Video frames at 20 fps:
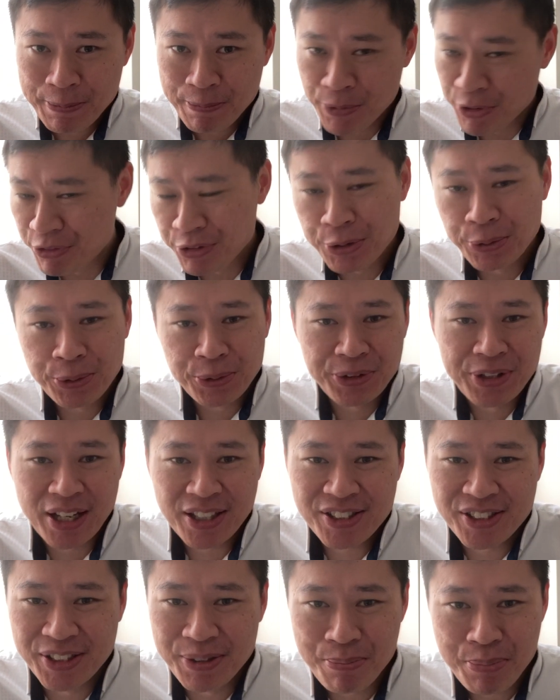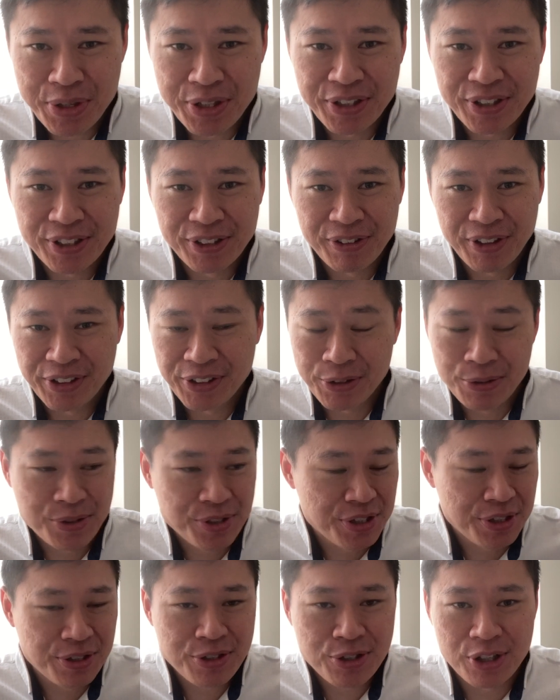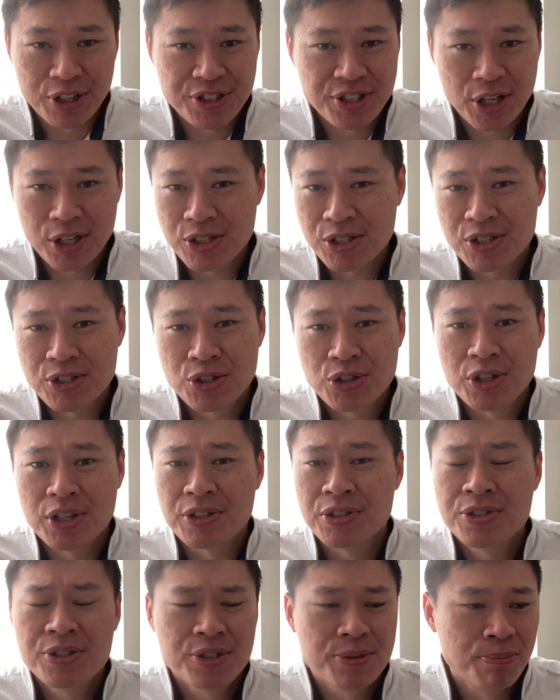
If you go to the Duxton Pinnacle right now, you see transactions